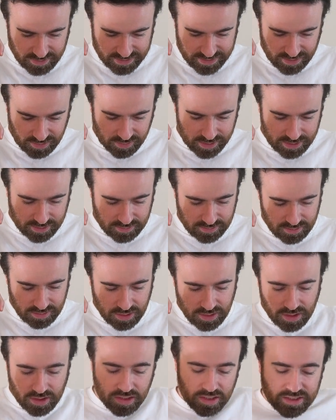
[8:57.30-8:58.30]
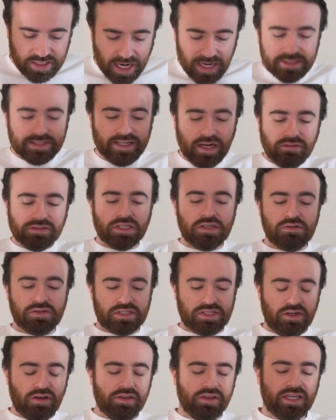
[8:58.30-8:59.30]
steal it! Giant Skeleton, you
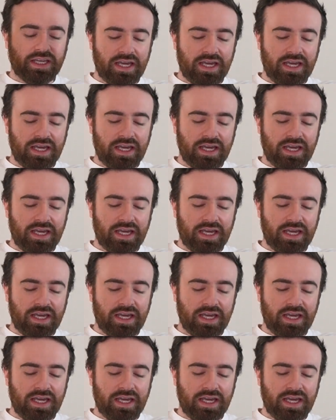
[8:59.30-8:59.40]
stole the